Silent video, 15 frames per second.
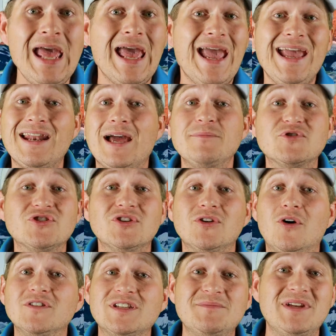And I'm sure
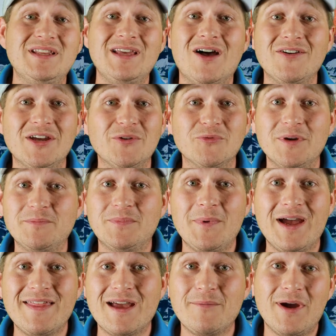ultimately I'll get ripped
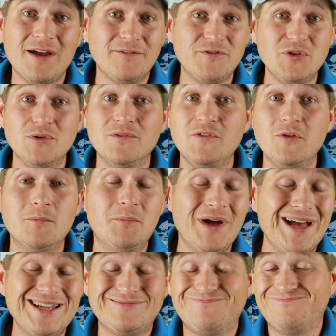by that by a few of you,
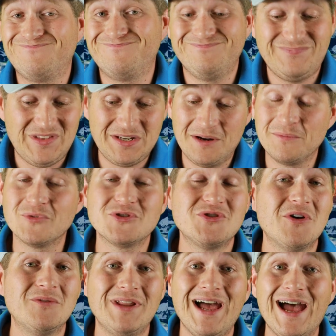but the numbers
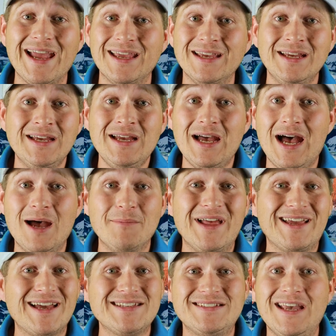don't lie.
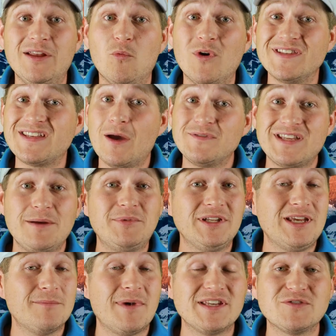Like I said, once I was able to
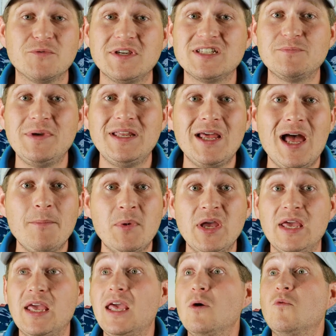get my swing speed
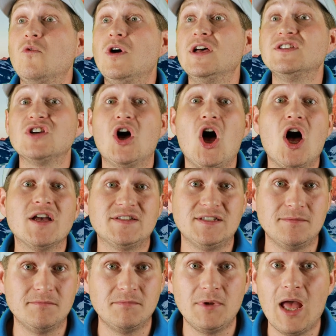up, it was
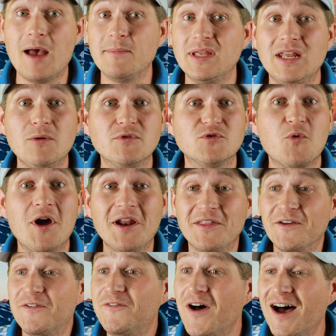awesome. I mean, it was one of
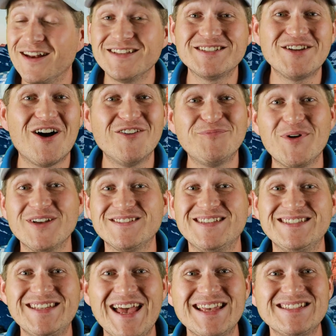the funnest golf balls to
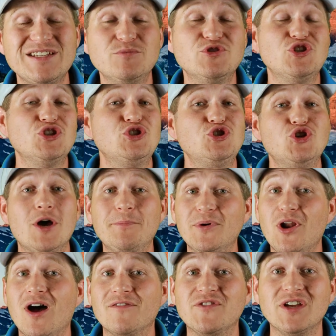test. It was just
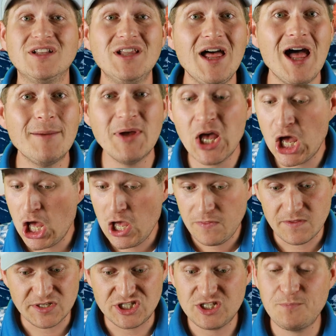jumping off the club.
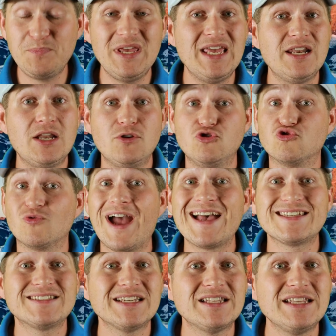The spin
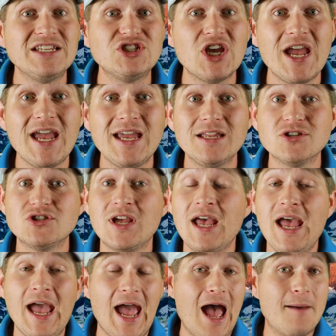drastically changed.
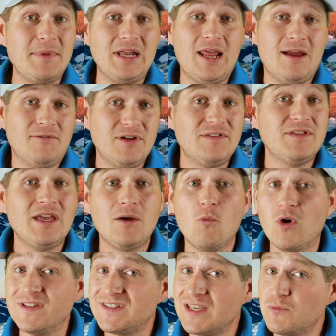I mean, everything,
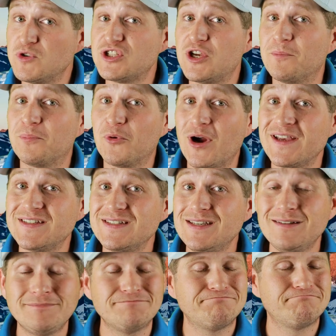once it was
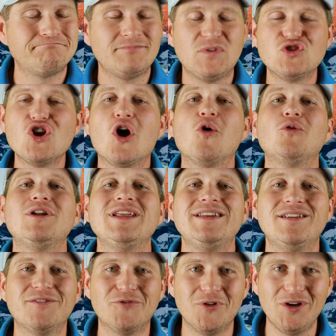compressing, totally
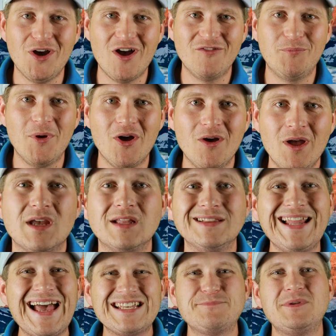different golf ball.
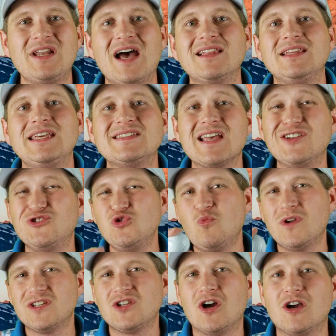Last but not least, I do
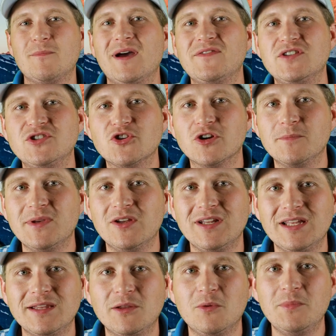want to talk about the durability
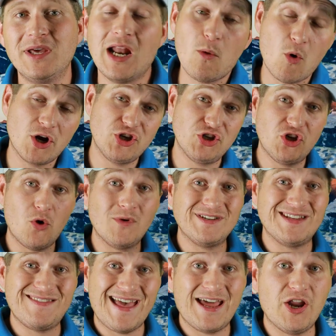a little bit. I wanted to go
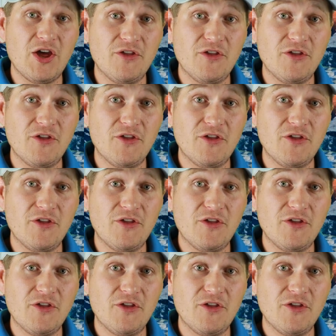into that